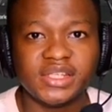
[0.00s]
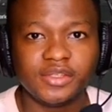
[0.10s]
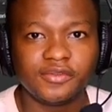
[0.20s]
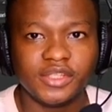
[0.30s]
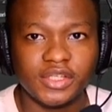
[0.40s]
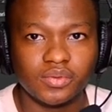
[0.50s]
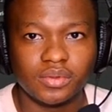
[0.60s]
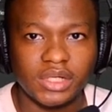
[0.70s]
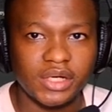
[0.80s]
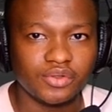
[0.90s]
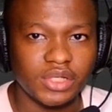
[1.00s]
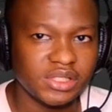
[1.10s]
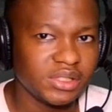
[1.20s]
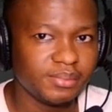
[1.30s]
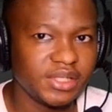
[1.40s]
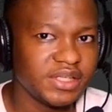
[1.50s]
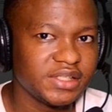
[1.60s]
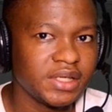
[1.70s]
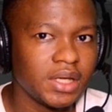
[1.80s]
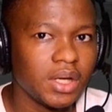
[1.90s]
if it will actually
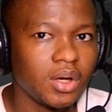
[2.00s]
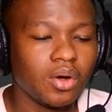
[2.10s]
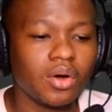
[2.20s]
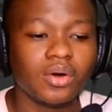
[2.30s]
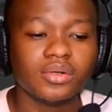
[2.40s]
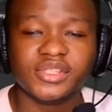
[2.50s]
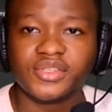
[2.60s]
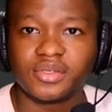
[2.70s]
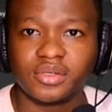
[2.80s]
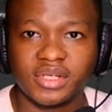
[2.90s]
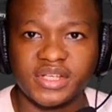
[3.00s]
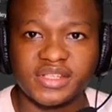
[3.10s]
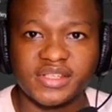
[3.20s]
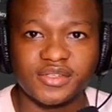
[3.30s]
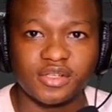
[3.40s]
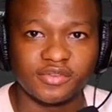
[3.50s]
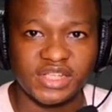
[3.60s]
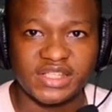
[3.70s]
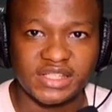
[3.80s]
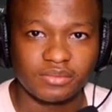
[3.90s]
replace all these occurrences of
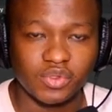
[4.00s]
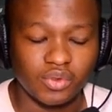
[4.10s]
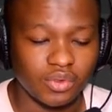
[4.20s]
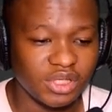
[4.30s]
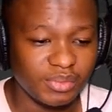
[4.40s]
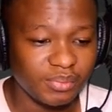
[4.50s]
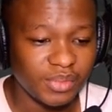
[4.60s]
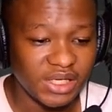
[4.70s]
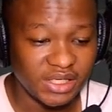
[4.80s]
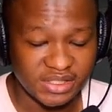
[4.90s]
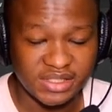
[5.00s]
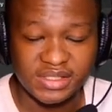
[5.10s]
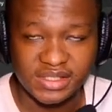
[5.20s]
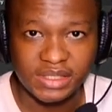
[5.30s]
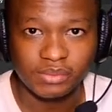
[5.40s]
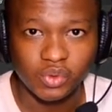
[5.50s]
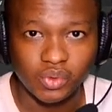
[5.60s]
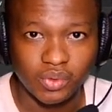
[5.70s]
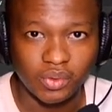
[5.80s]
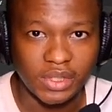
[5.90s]
that same logo. Remember, it is the same
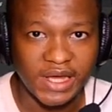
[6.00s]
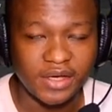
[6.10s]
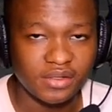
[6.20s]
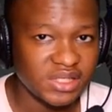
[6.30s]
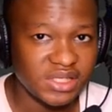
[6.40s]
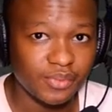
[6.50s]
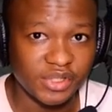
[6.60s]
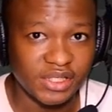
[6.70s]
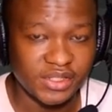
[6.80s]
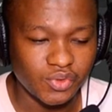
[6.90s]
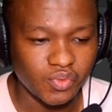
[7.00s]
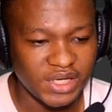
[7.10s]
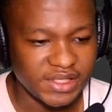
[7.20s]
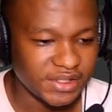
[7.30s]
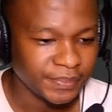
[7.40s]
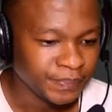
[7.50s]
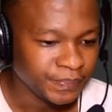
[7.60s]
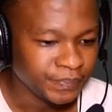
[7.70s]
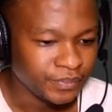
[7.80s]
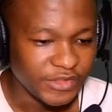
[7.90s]
logo. I only exported it twice,
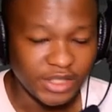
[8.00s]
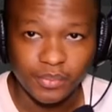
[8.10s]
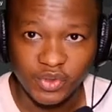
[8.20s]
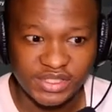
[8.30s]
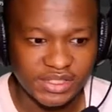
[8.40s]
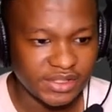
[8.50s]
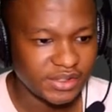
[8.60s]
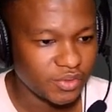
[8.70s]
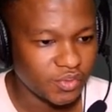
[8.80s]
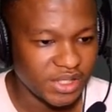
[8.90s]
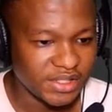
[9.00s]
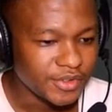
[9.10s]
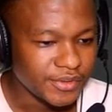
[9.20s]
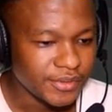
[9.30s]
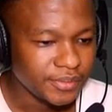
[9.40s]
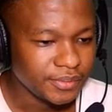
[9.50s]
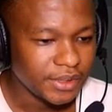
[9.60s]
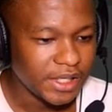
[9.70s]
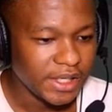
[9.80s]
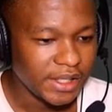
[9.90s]
imported it twice. So
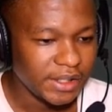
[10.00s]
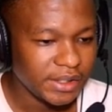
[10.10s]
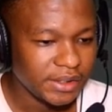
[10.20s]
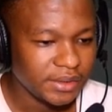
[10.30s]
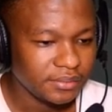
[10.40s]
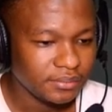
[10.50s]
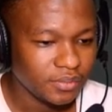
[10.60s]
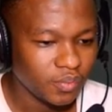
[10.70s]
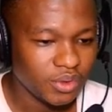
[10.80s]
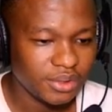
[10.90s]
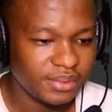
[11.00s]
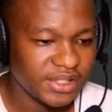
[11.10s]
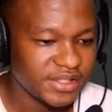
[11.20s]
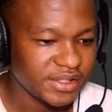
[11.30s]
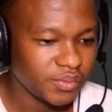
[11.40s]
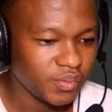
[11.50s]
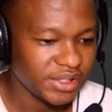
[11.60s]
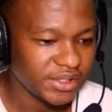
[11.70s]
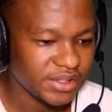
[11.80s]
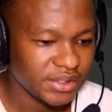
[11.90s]
I we'll replace it
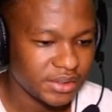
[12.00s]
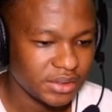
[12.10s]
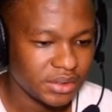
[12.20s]
with